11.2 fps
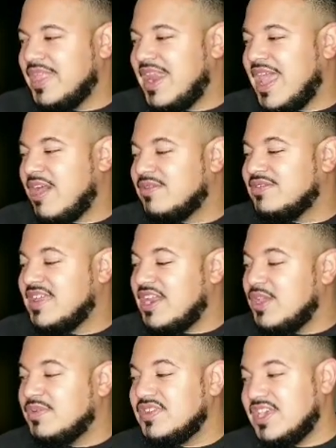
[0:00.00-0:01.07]
Now,
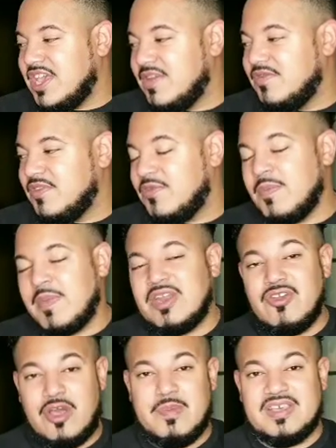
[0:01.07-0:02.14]
Daniel was a gift from my
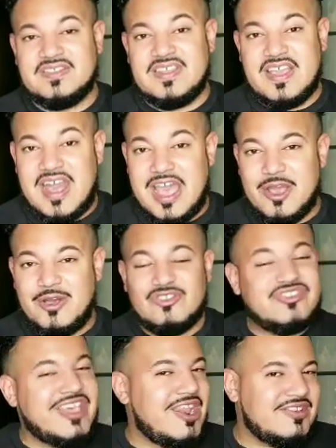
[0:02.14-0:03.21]
doll bestie, Kyle.
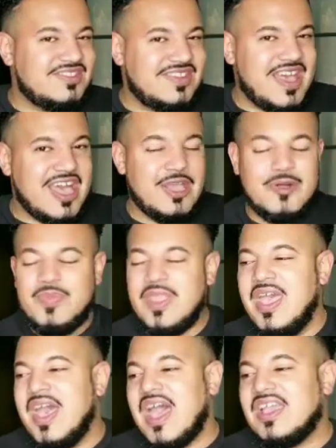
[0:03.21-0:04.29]
Shout outs to Kyle.
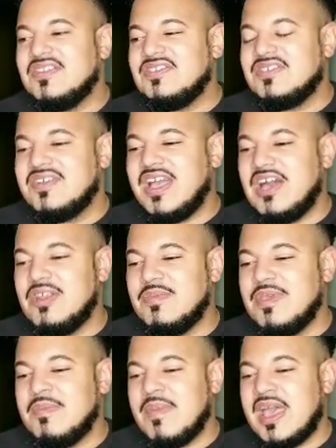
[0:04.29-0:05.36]
I consider Kyle to
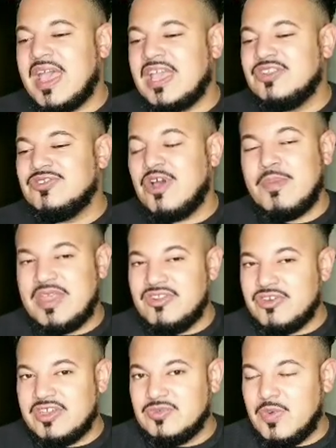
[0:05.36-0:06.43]
be my doll
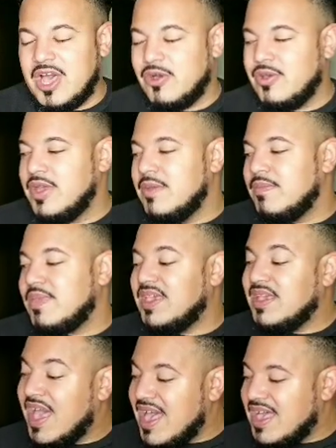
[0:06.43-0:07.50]
mentor as well
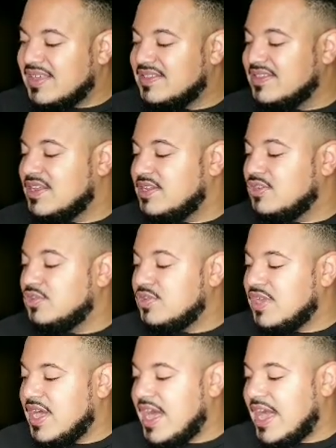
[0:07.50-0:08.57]
because due
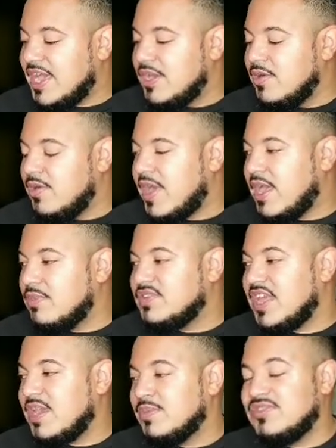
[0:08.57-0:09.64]
to Kyle, I was
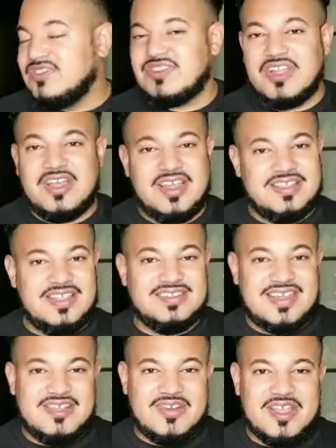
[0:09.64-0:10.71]
able to start collecting
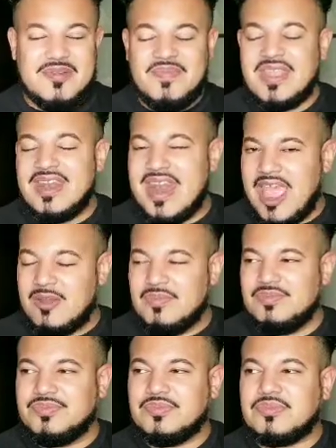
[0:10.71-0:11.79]
Integrity. Now,
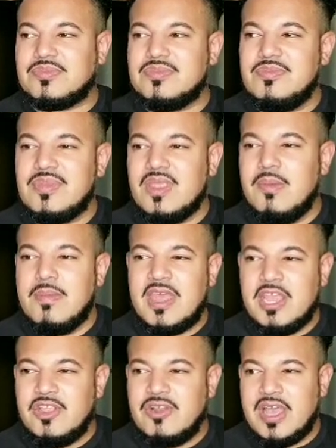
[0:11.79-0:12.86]

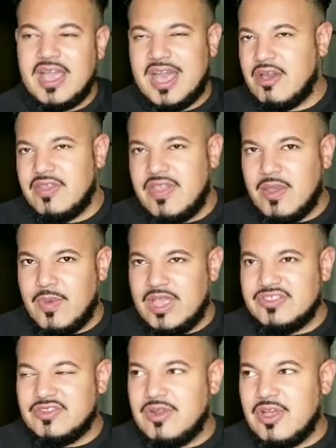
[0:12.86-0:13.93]
many of you are like, how did that
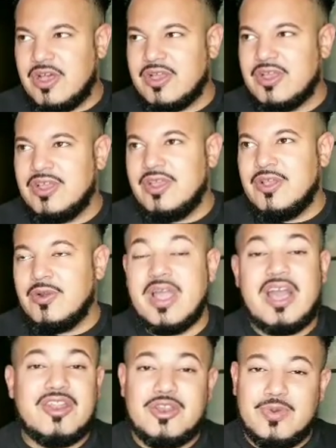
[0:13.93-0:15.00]
wait so long? Or
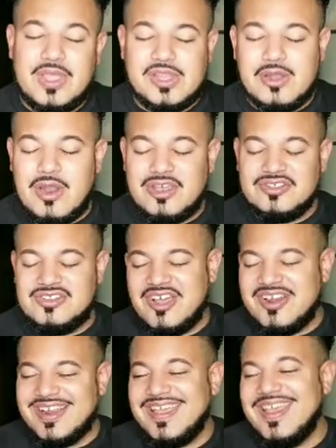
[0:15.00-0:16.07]
how did you wait so long?
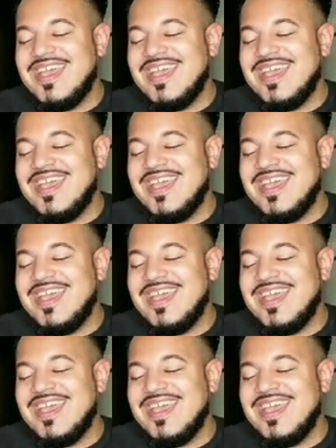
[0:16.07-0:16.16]
Sorry.